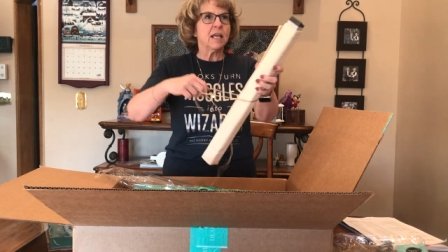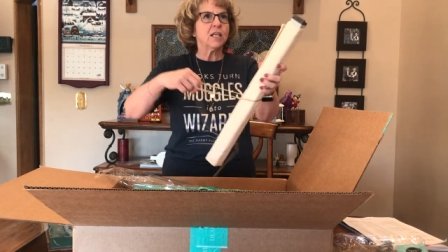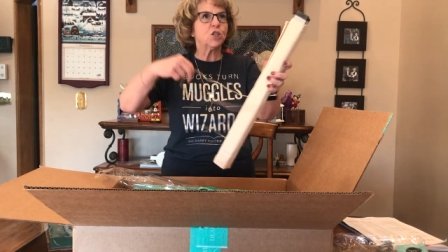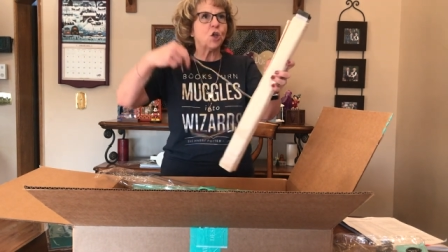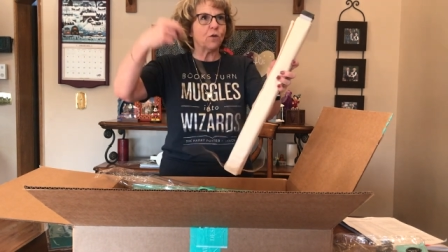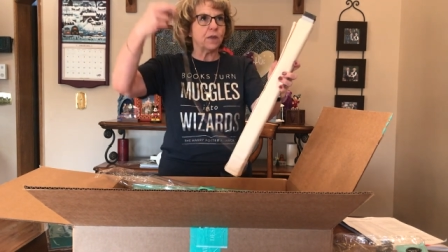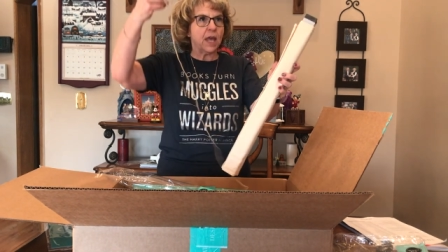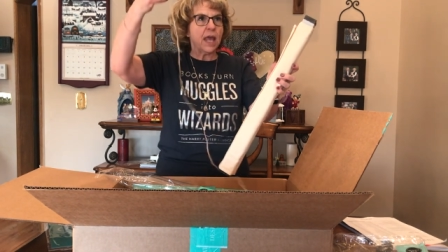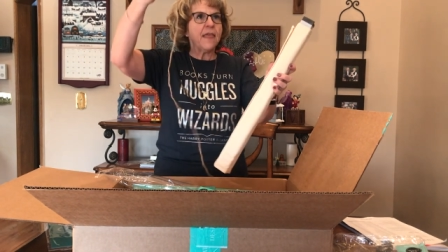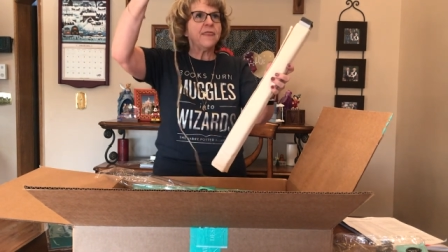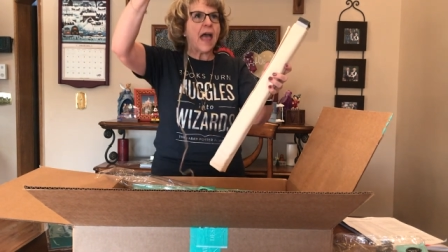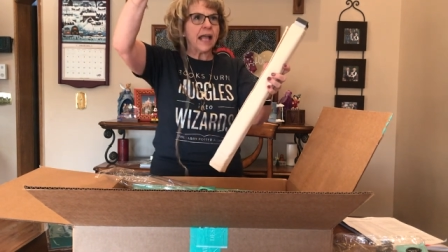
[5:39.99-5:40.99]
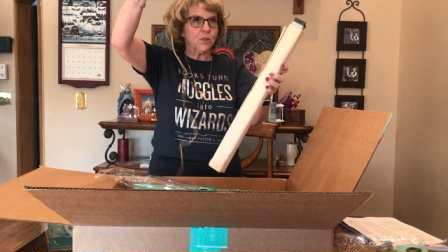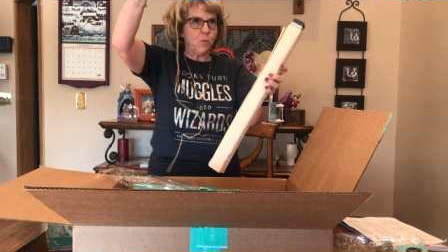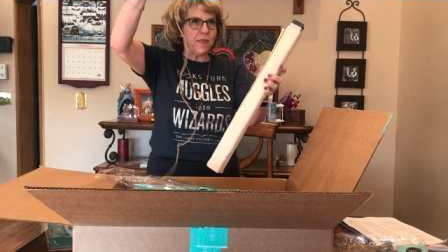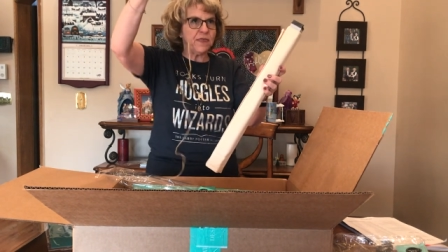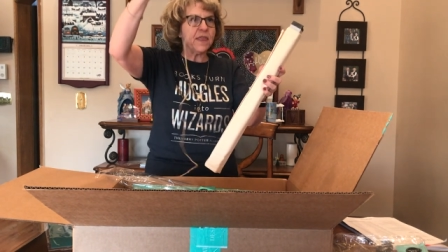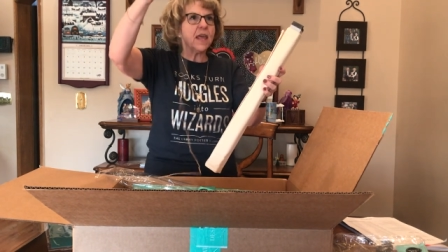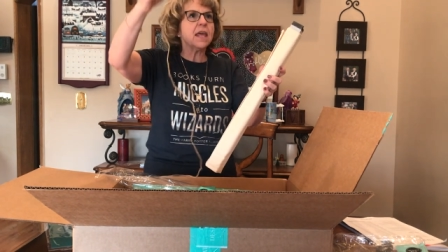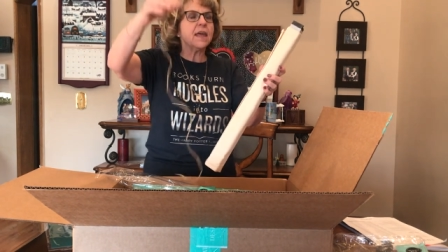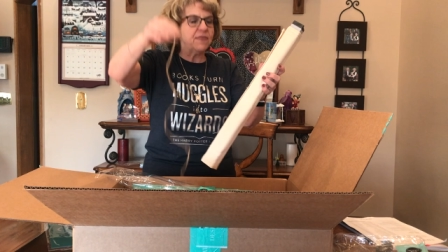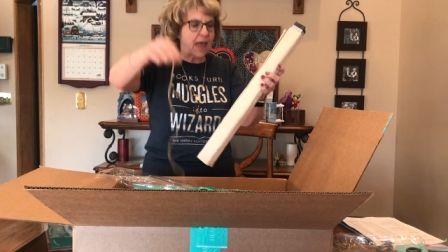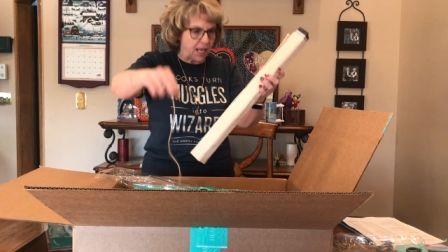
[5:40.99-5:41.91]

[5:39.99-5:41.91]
that's so cool. That's so you what, use that.